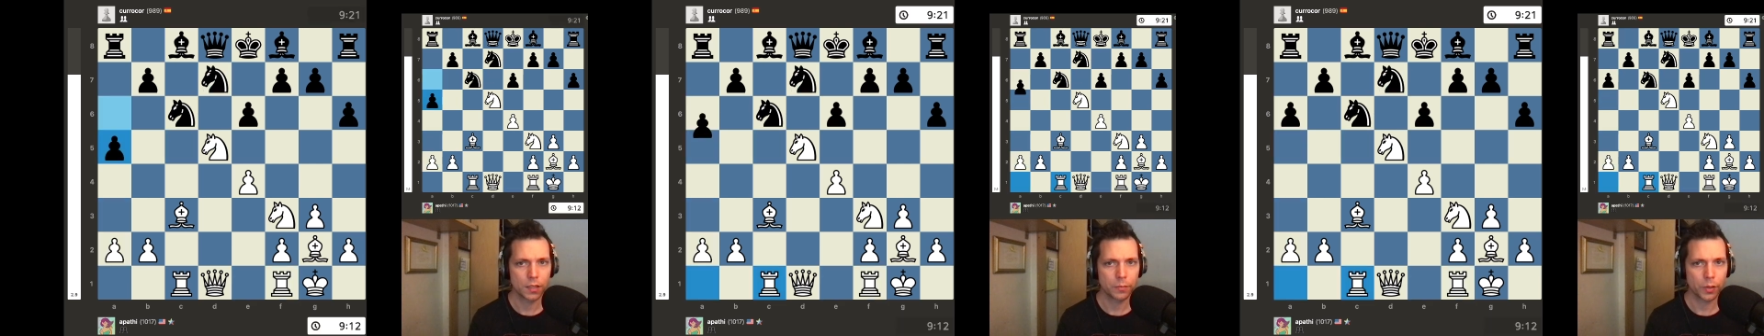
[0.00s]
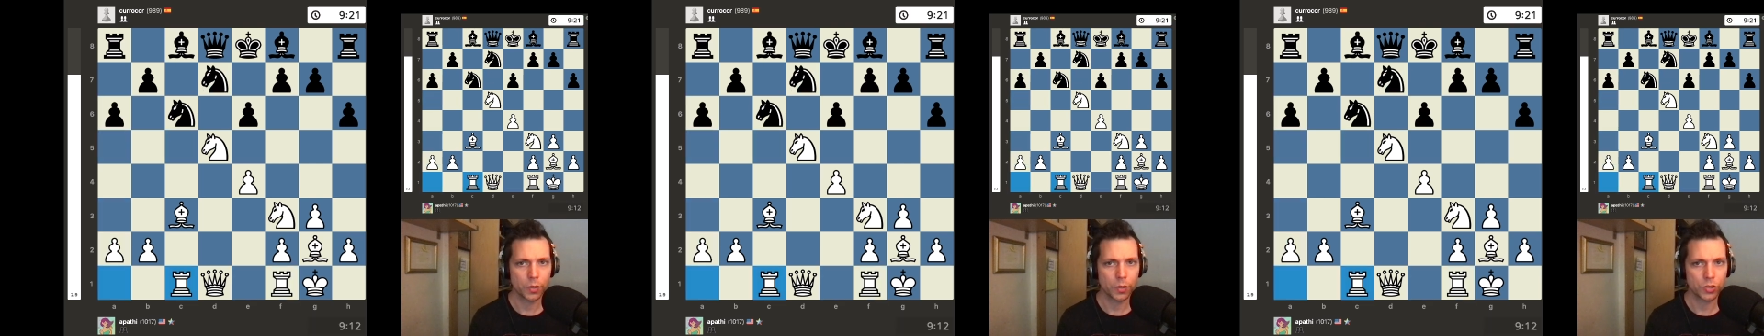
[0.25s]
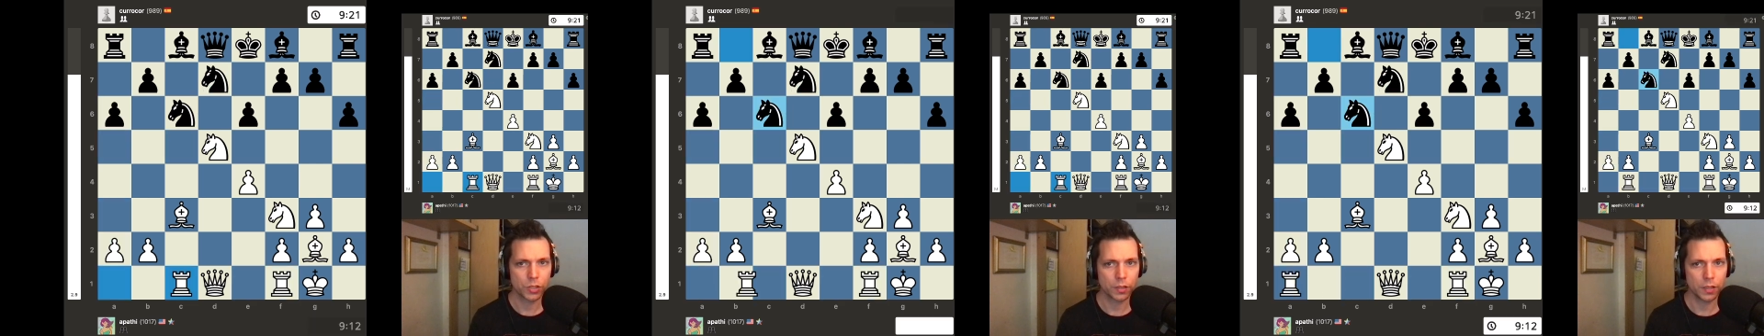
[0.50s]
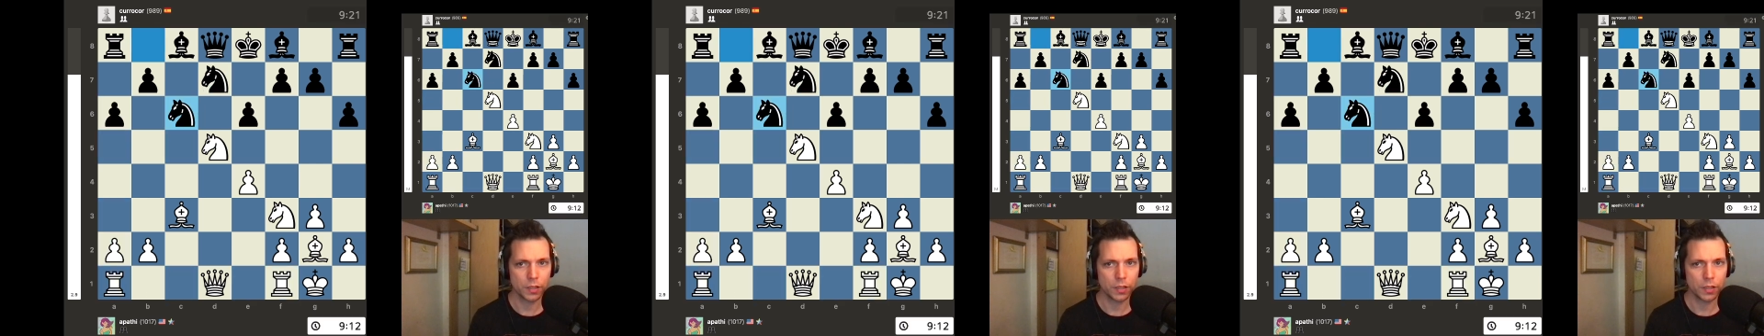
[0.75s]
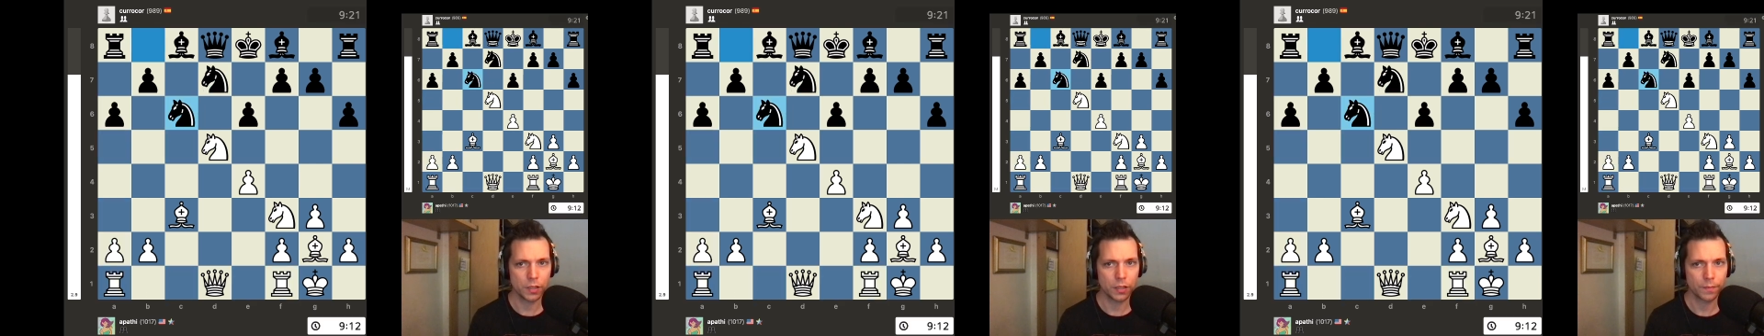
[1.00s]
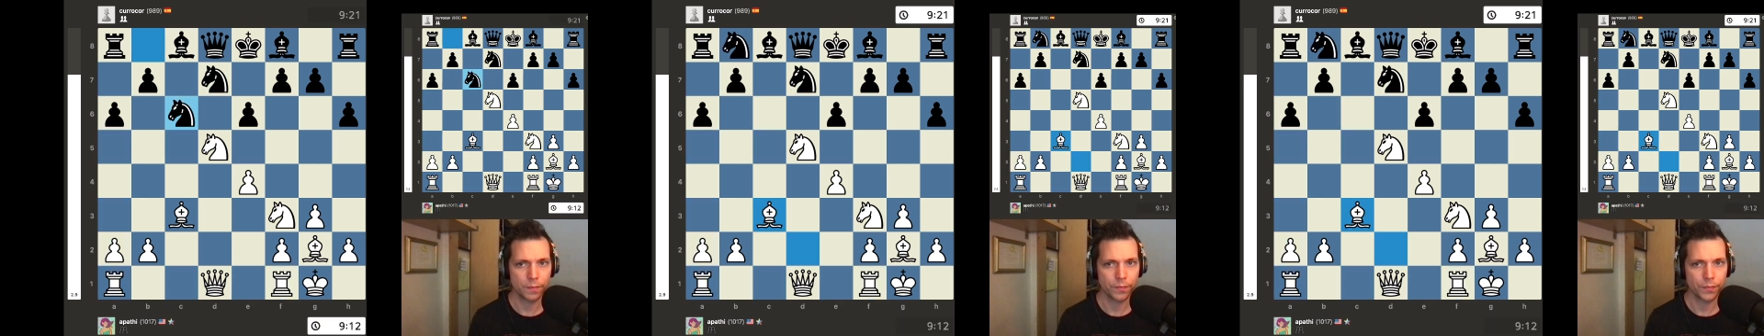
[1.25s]
Pushing the,
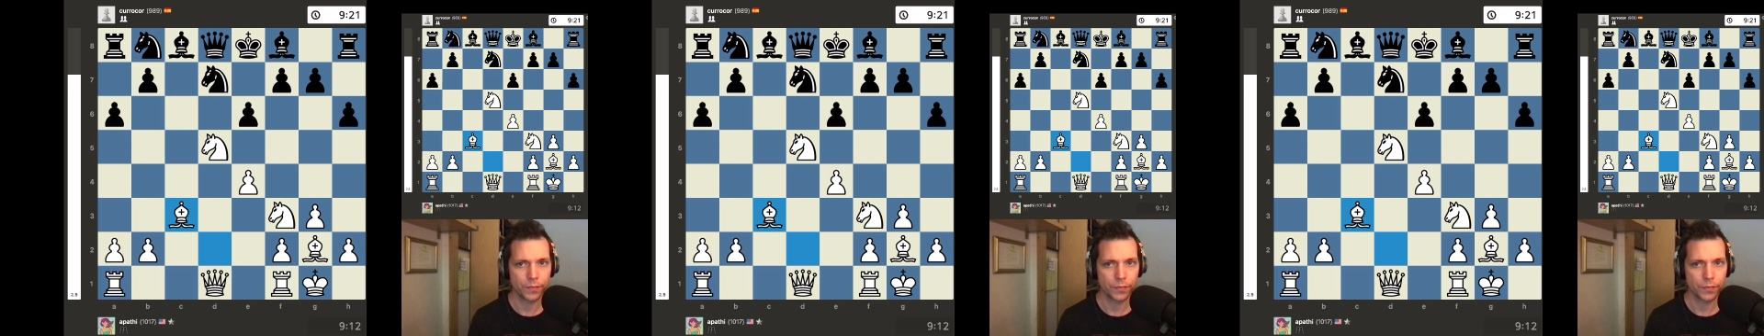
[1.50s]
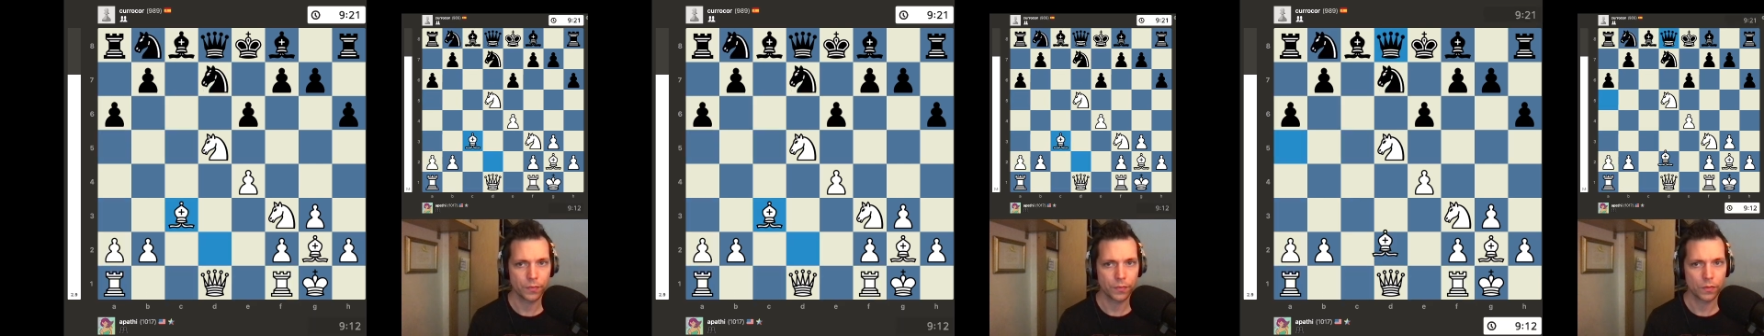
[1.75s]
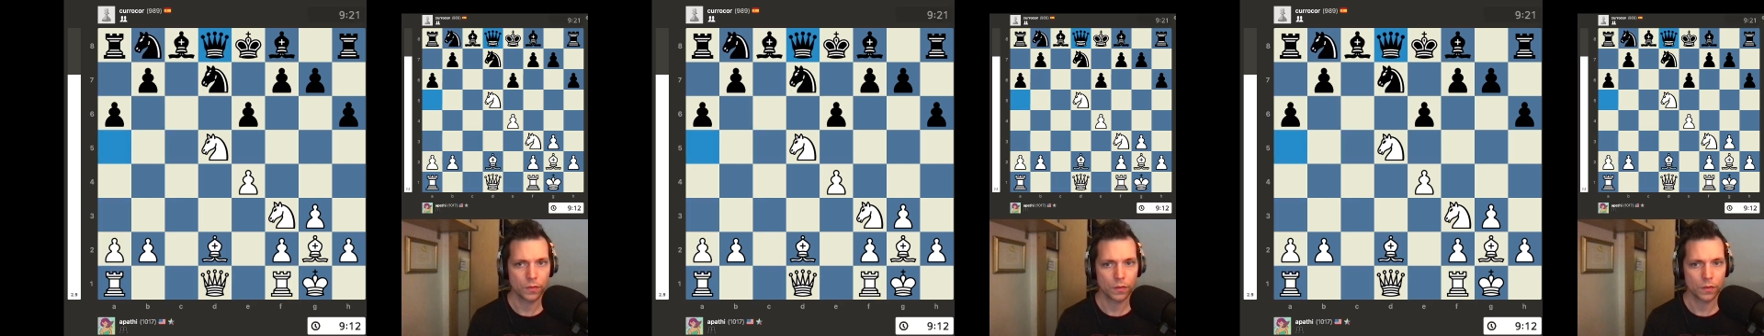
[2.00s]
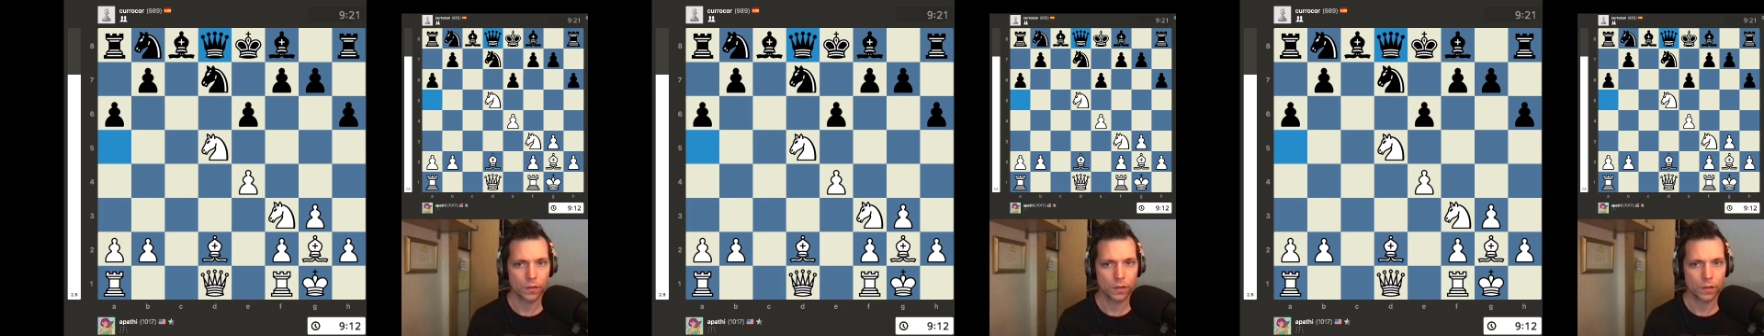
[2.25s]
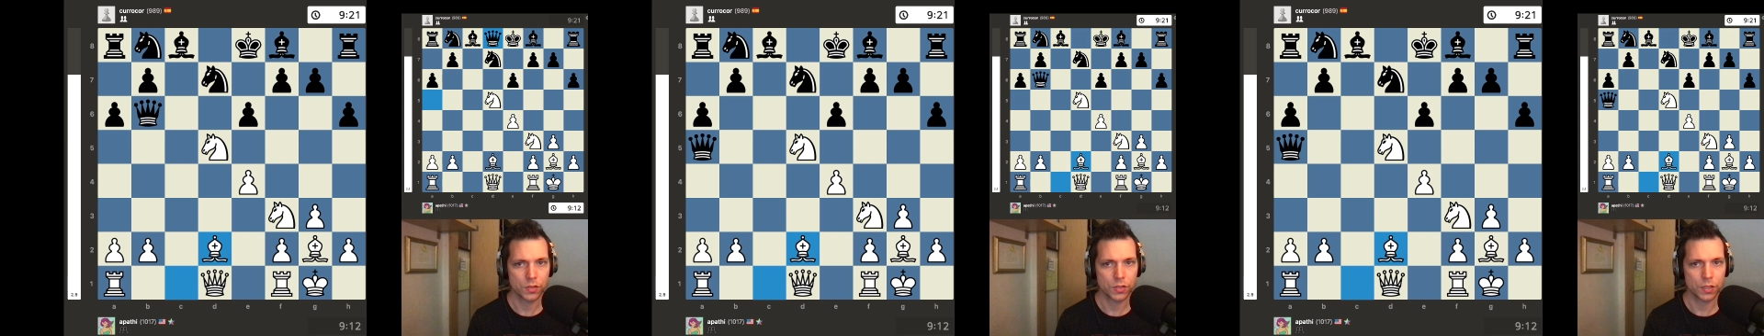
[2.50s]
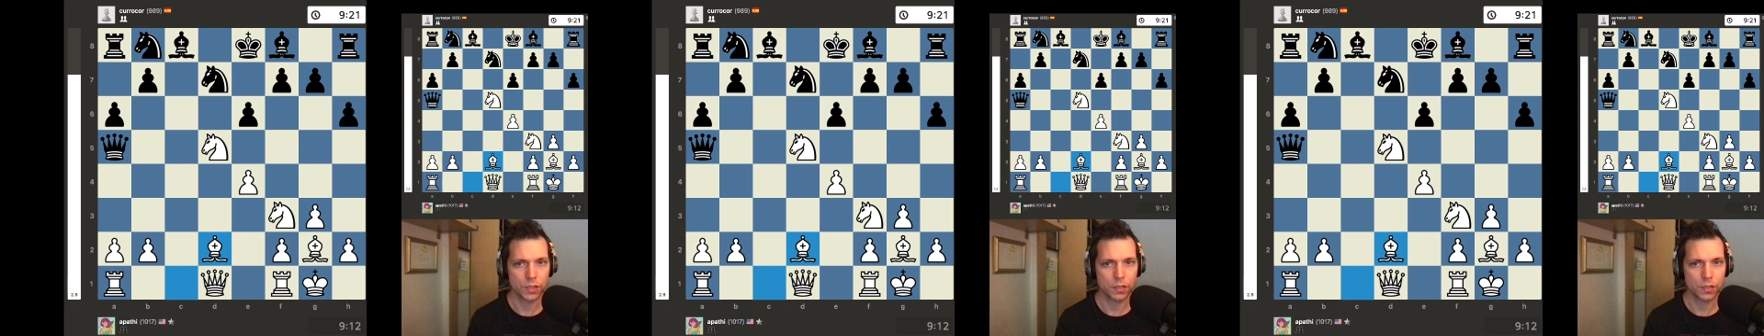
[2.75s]
let's
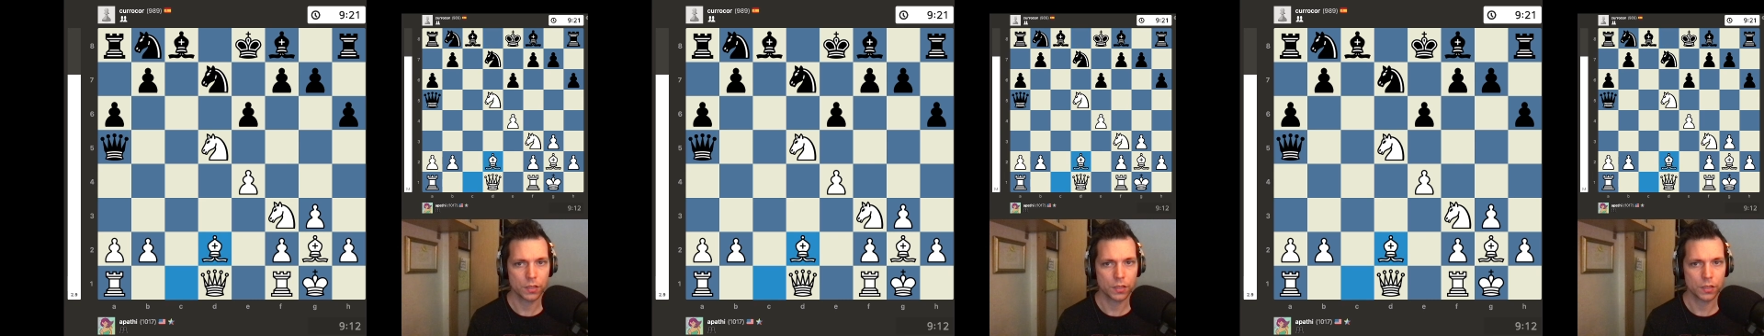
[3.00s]
see.